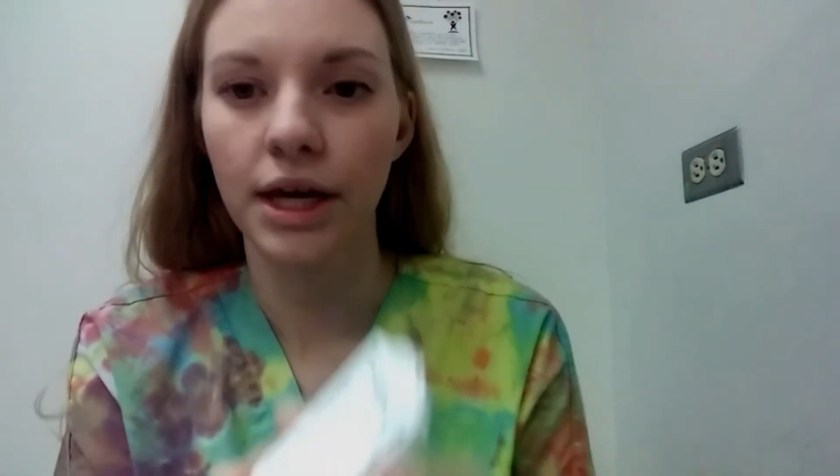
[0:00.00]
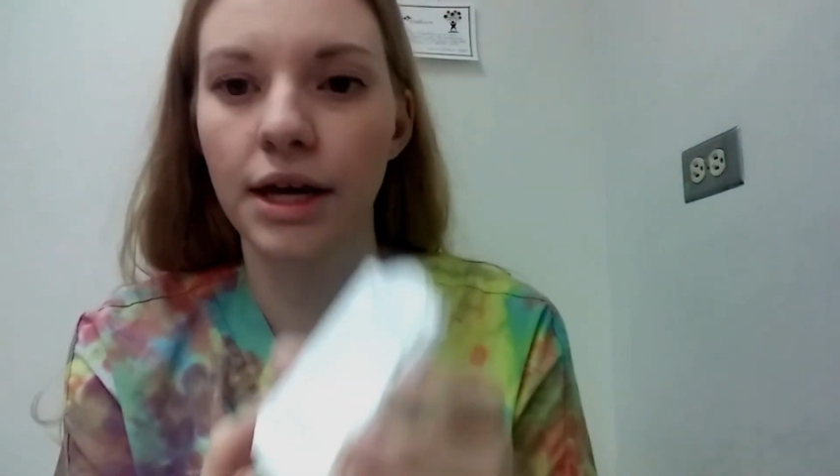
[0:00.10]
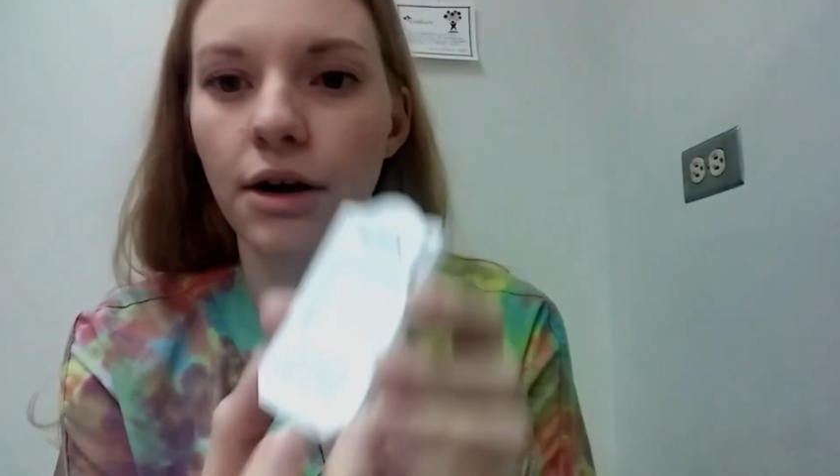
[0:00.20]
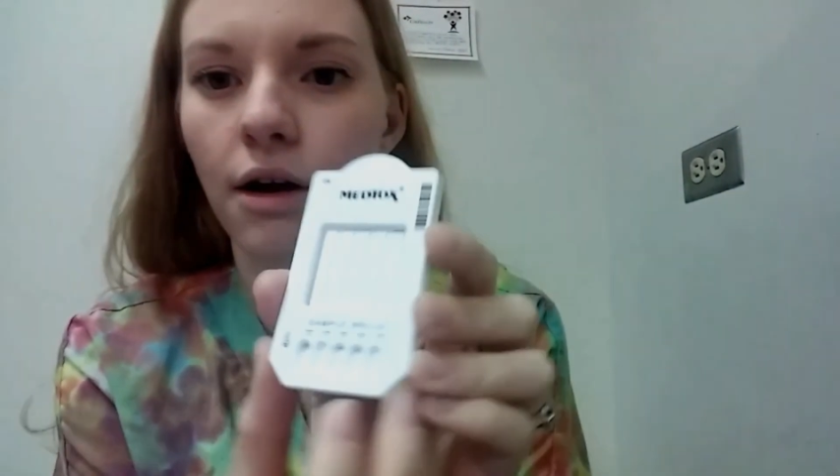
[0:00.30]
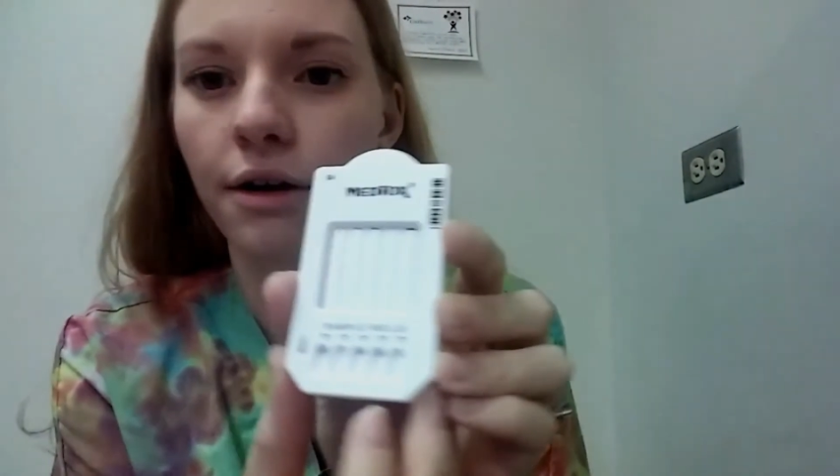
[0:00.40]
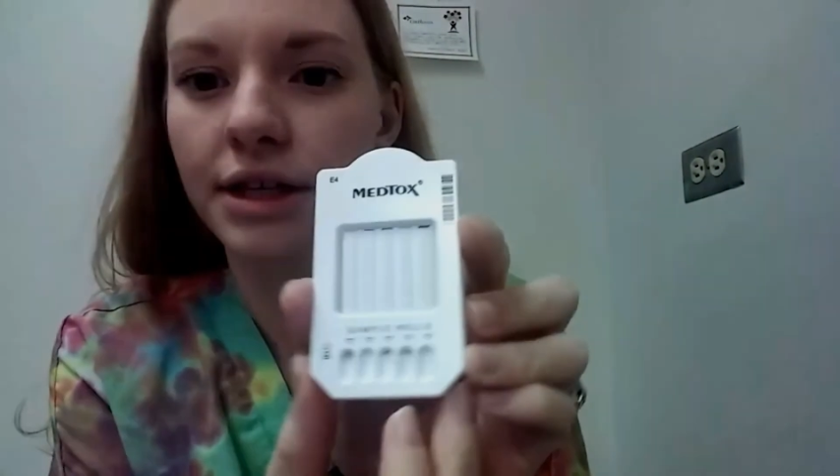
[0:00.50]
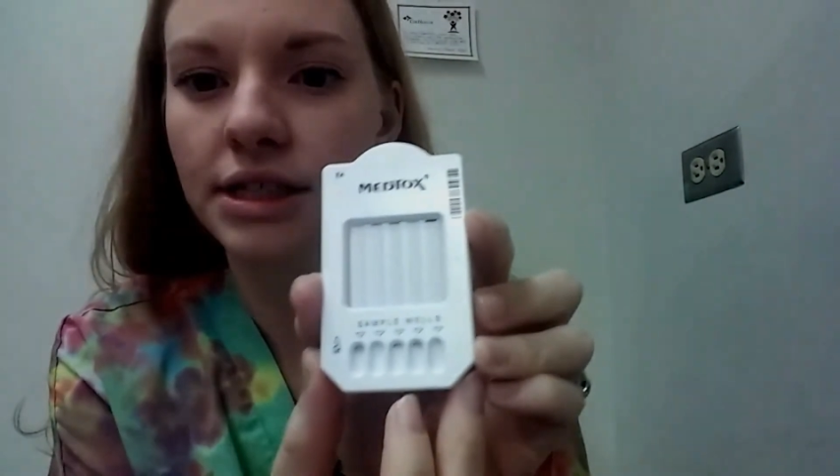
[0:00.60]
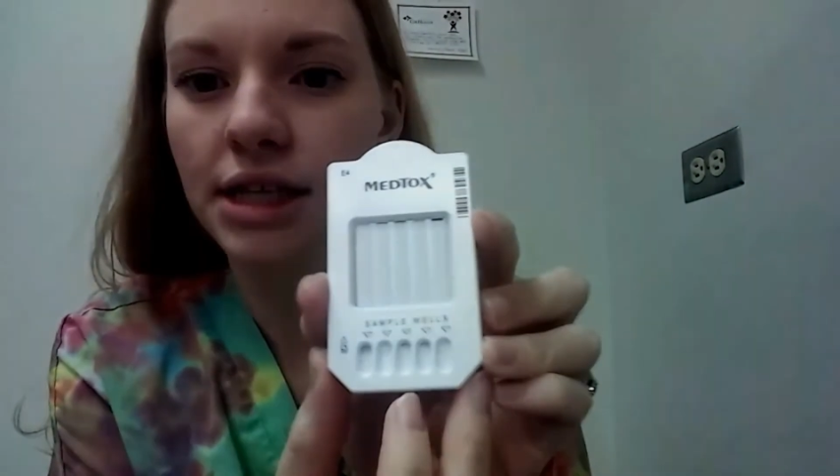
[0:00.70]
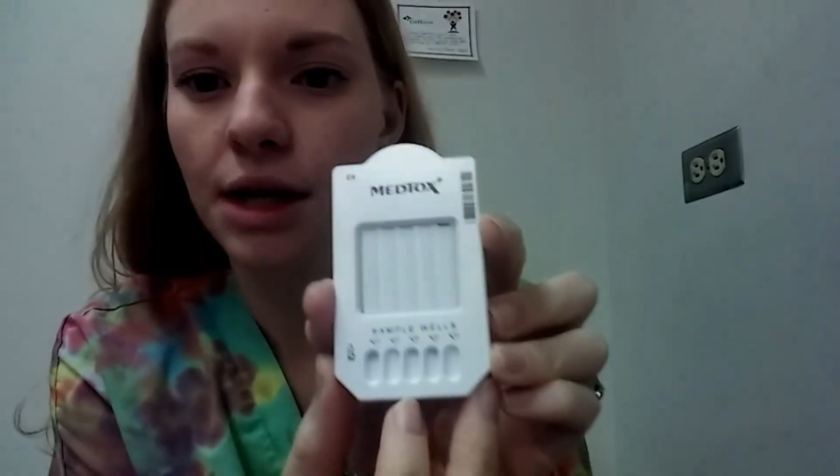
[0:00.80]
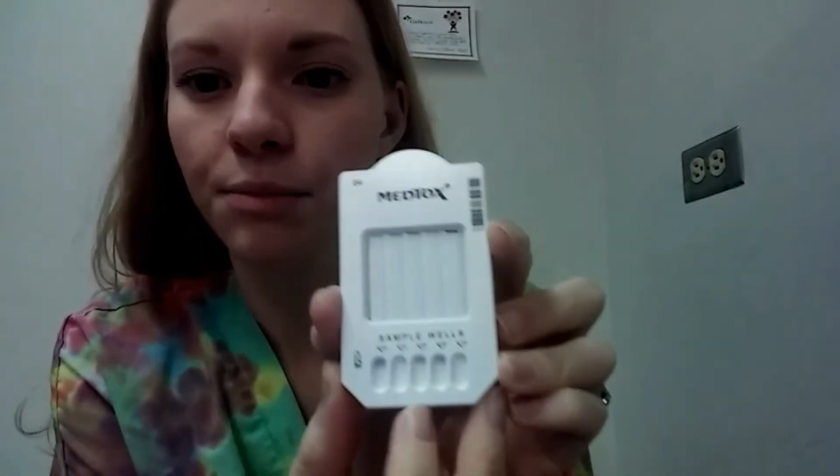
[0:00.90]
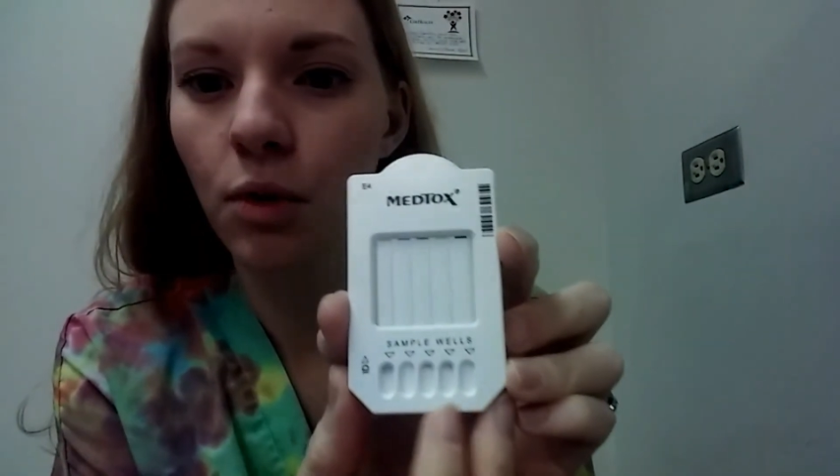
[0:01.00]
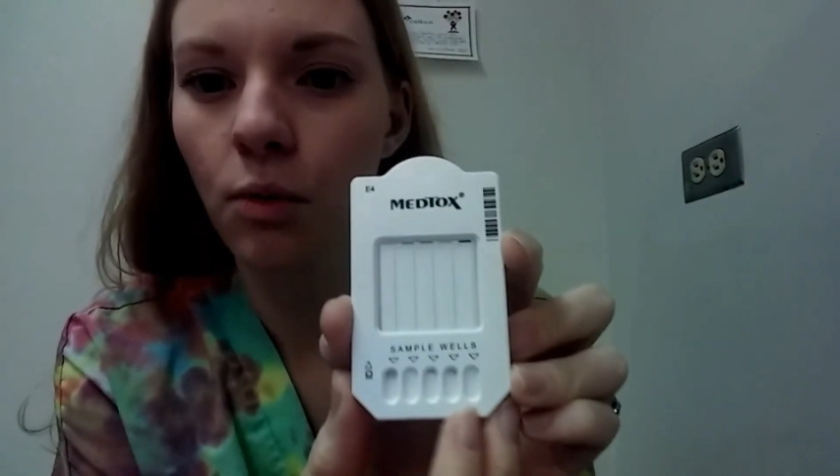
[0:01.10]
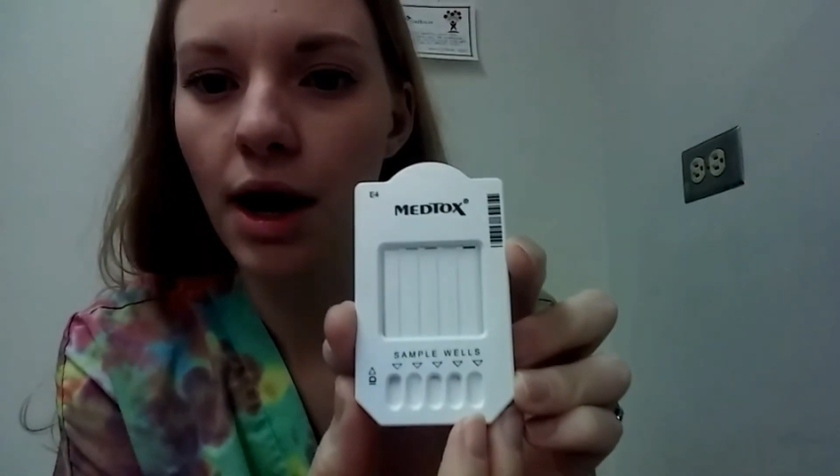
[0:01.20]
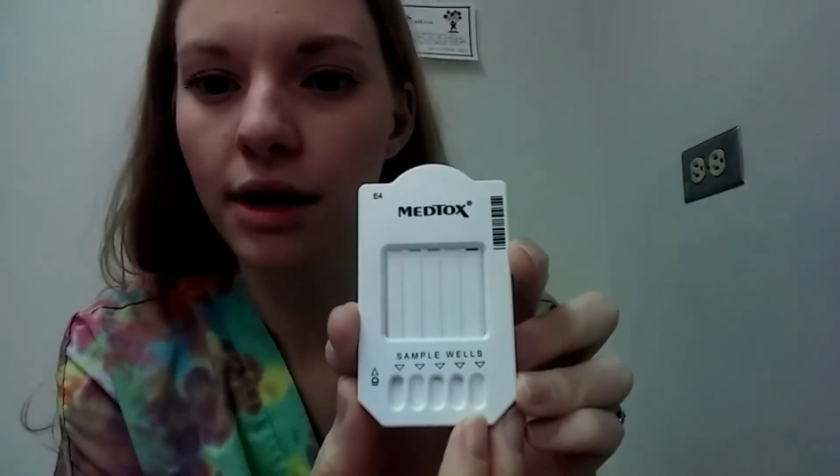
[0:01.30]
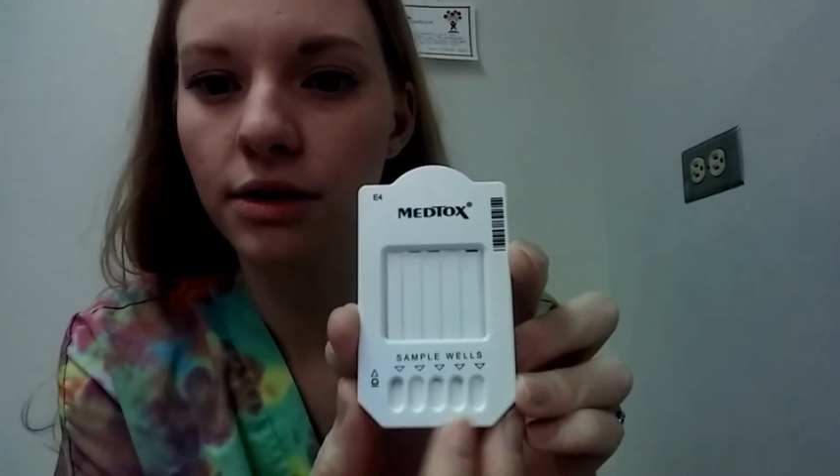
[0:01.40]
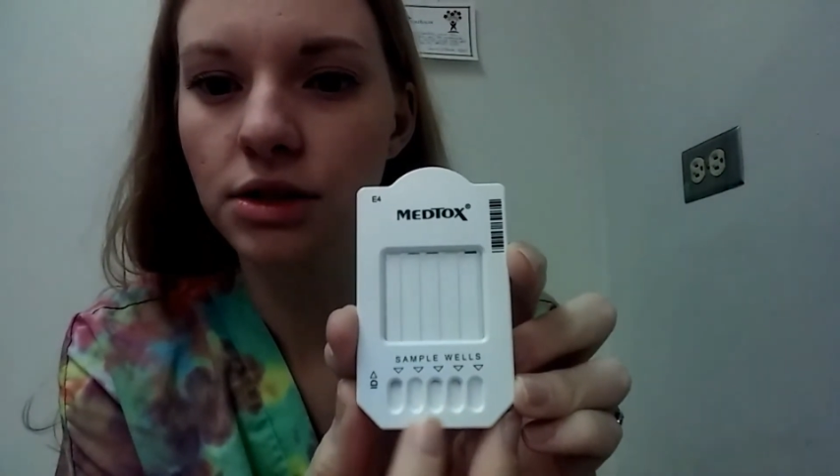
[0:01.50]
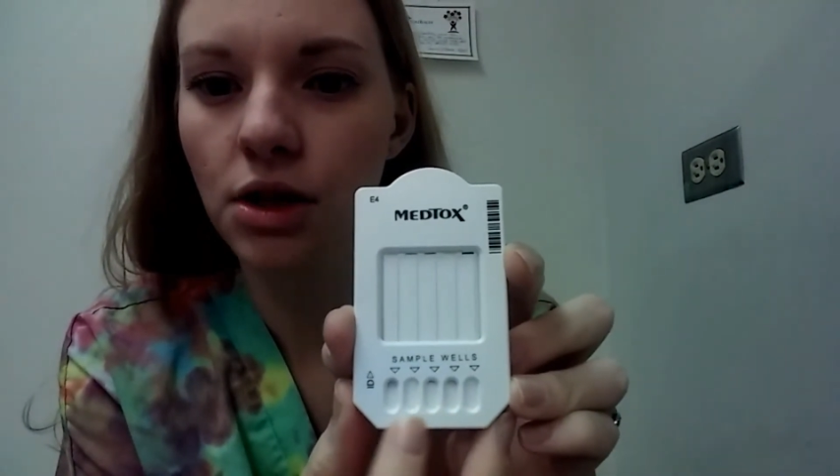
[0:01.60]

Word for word: here are the sample wells.